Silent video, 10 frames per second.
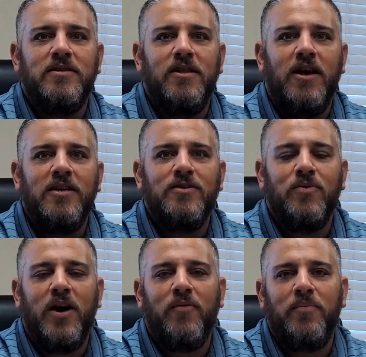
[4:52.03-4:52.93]
Claus, and
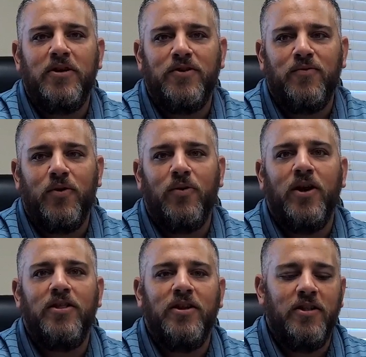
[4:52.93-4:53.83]
we'll have a picture for you
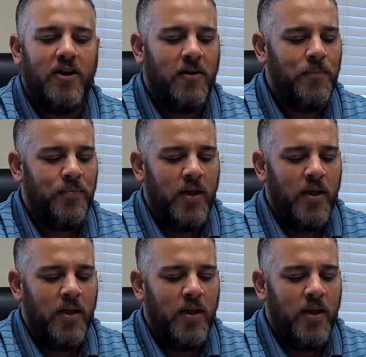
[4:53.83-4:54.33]
right then and there.